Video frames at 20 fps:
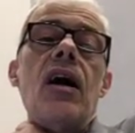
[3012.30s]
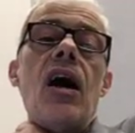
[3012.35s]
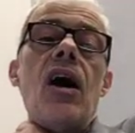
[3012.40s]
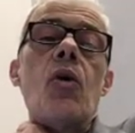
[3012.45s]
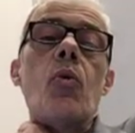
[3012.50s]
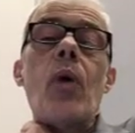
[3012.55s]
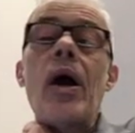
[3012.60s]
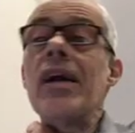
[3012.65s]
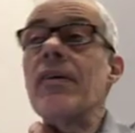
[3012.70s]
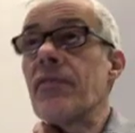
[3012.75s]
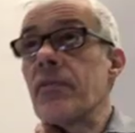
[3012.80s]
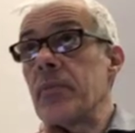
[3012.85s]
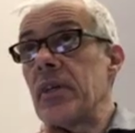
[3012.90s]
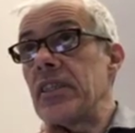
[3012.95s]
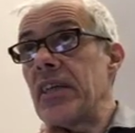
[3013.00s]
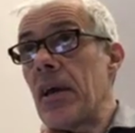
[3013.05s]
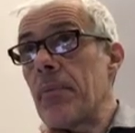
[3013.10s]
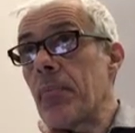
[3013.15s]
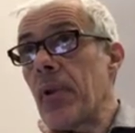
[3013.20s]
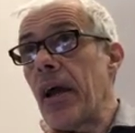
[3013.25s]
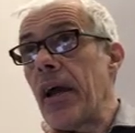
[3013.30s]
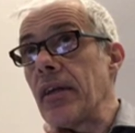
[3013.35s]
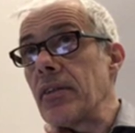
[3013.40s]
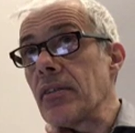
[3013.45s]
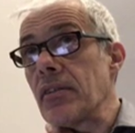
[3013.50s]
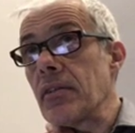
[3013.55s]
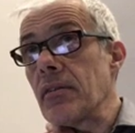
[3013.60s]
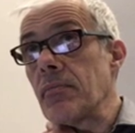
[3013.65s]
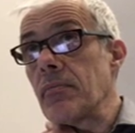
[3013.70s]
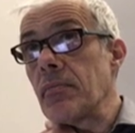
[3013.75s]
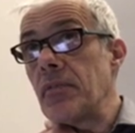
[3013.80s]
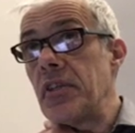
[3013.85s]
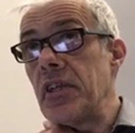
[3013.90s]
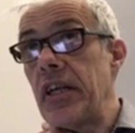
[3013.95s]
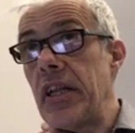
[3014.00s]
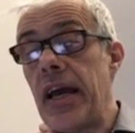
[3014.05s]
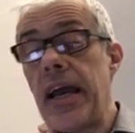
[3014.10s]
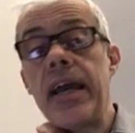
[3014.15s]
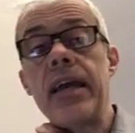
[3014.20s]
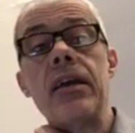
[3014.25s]
away from the template
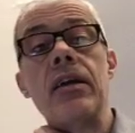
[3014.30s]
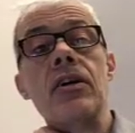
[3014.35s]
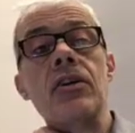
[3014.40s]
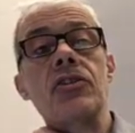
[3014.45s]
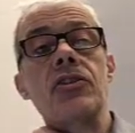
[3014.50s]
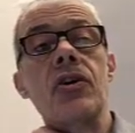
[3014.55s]
DNA.